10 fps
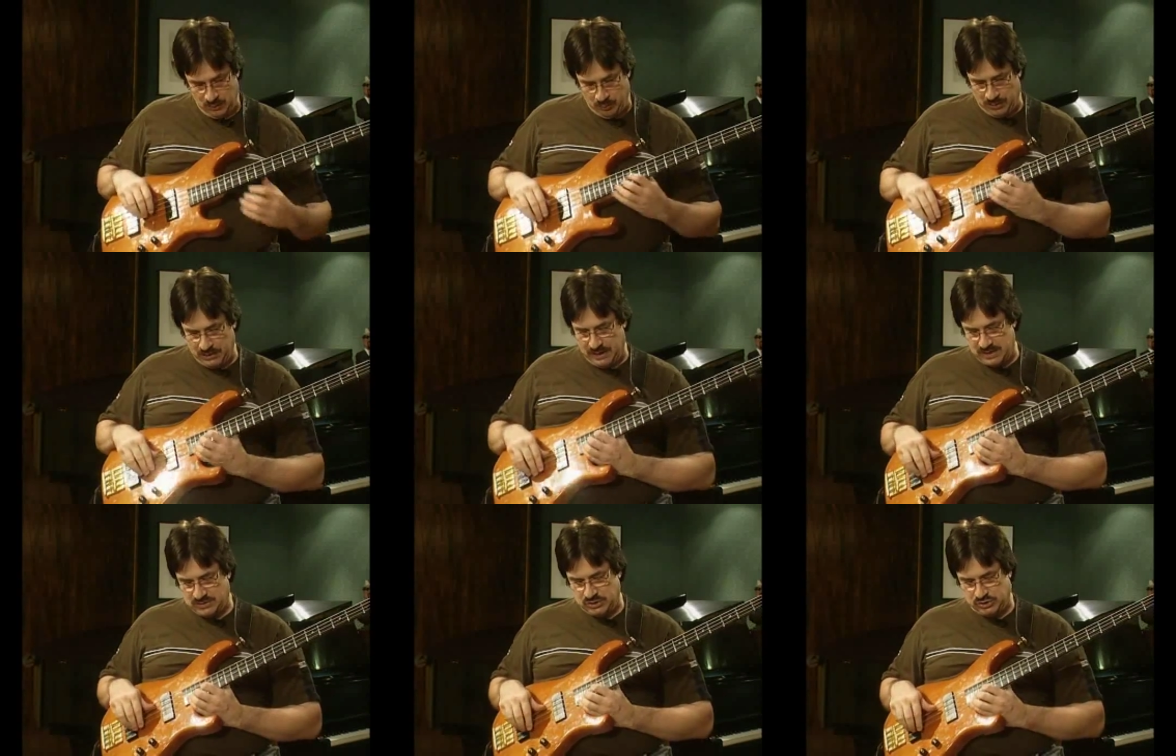But
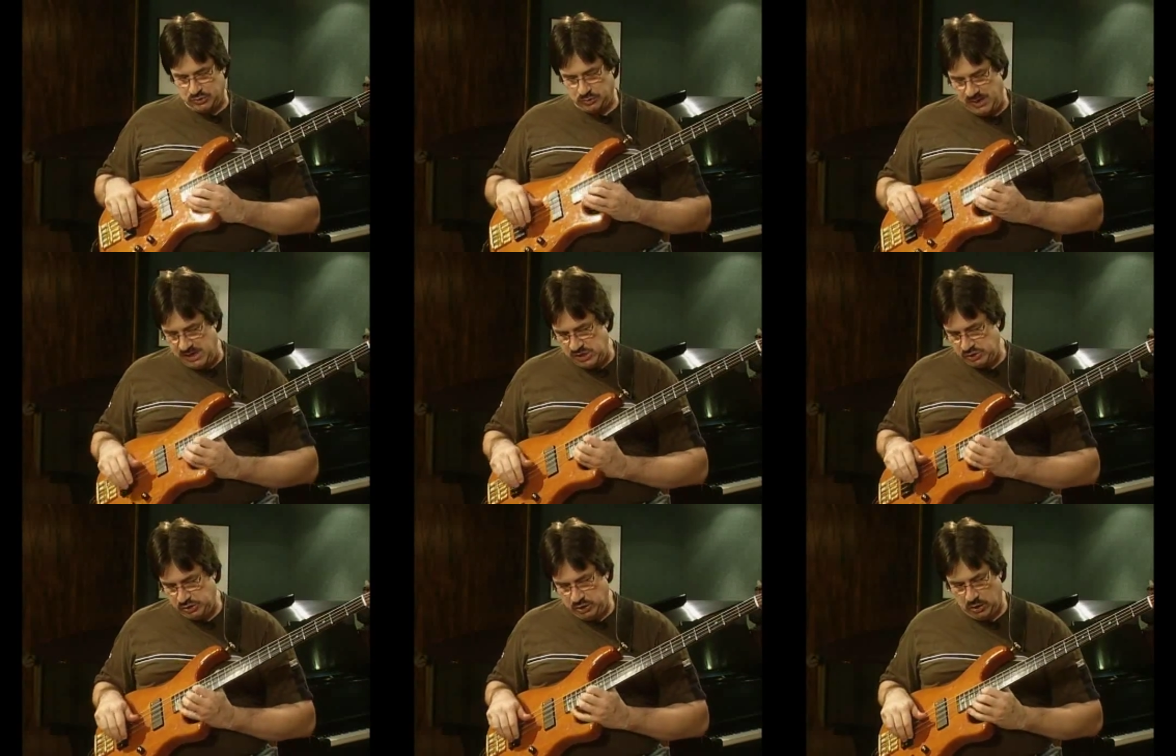as
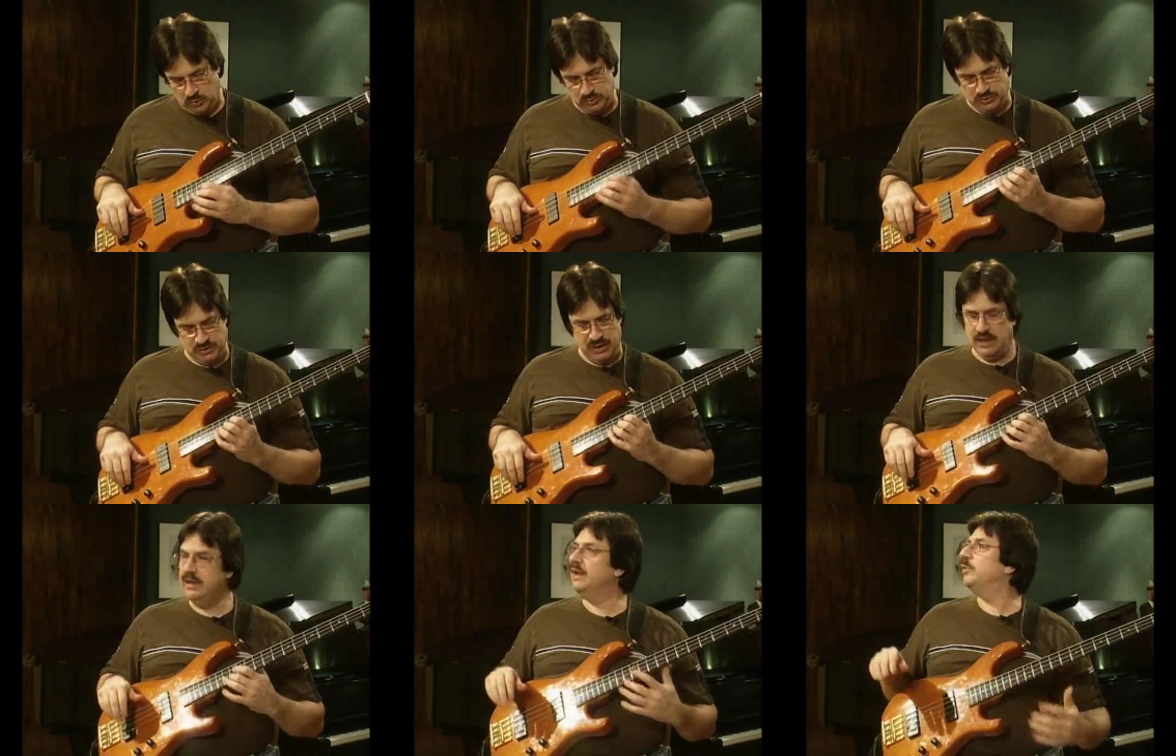strange goes,
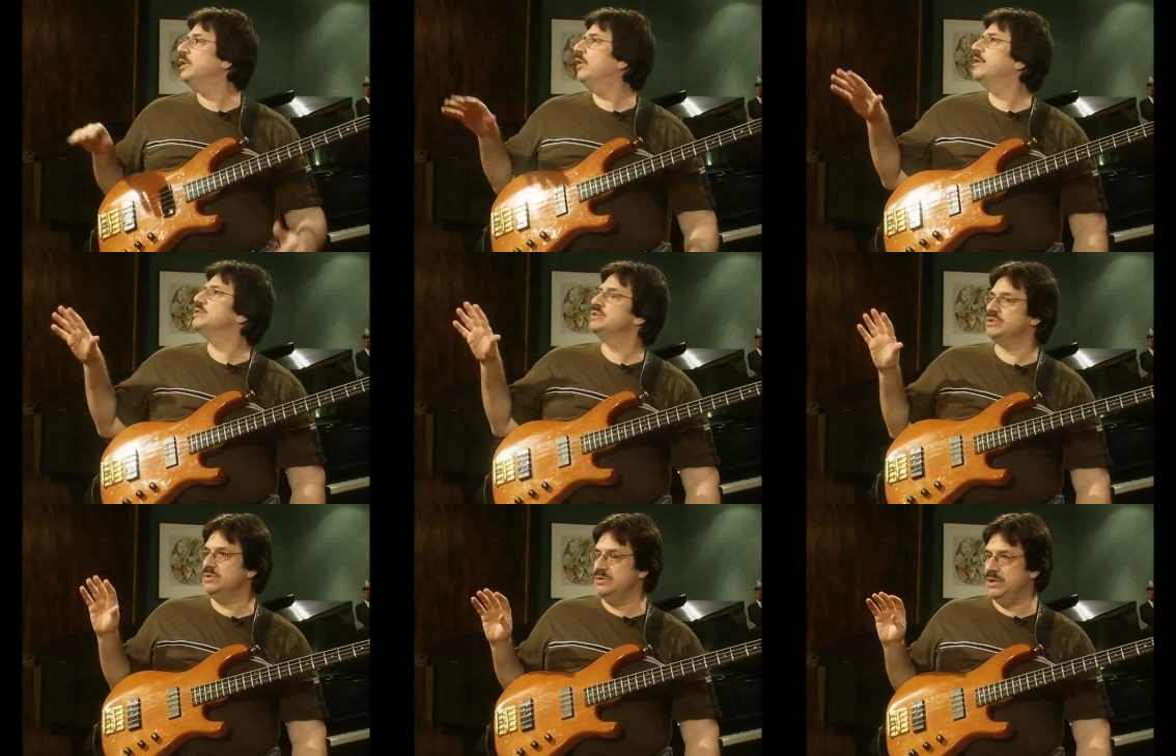here we are in a
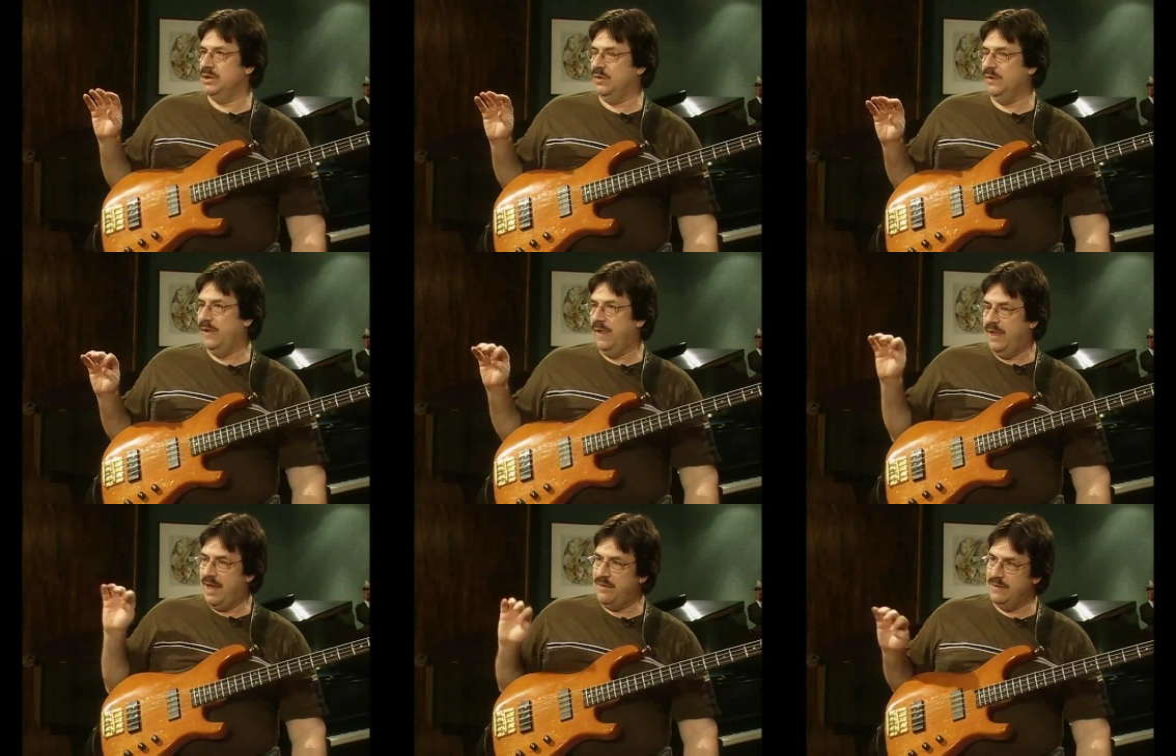studio,
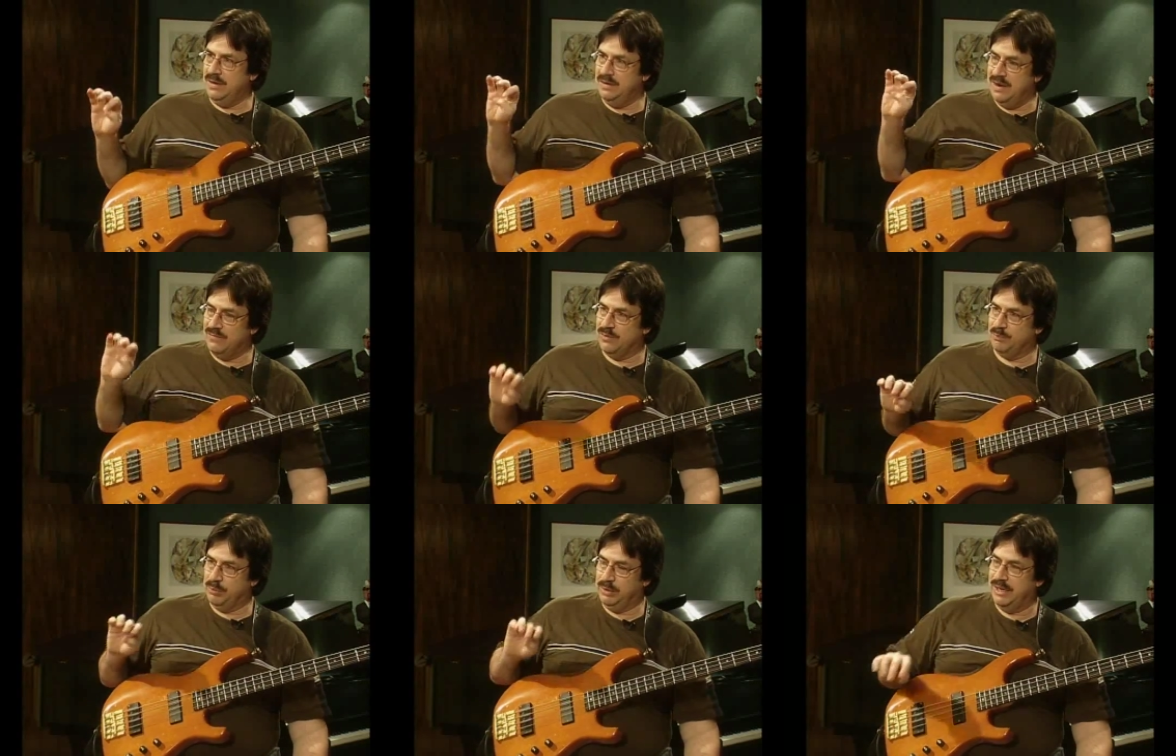having never
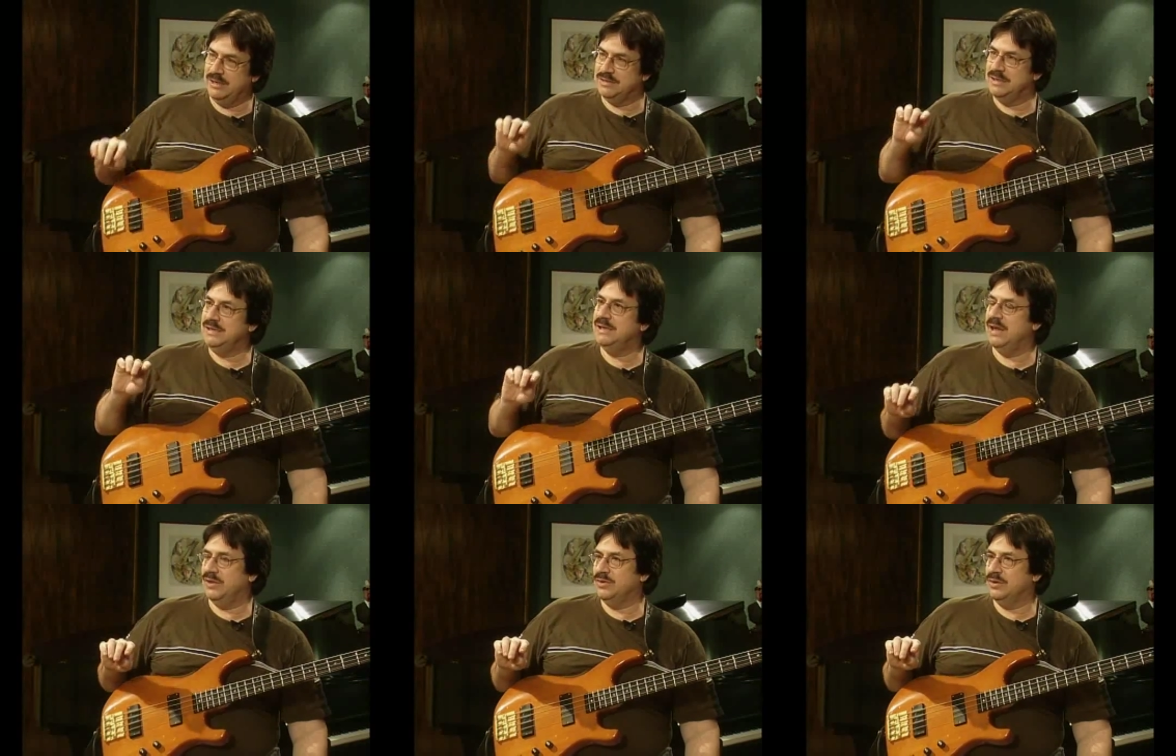played
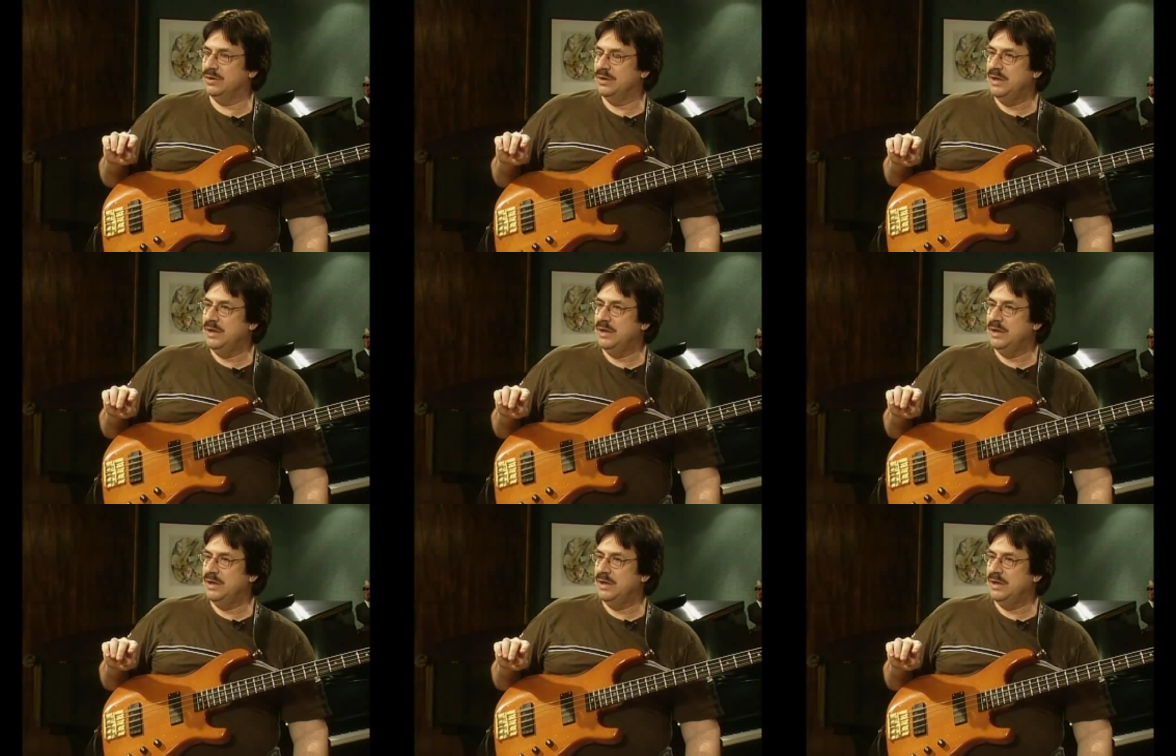together,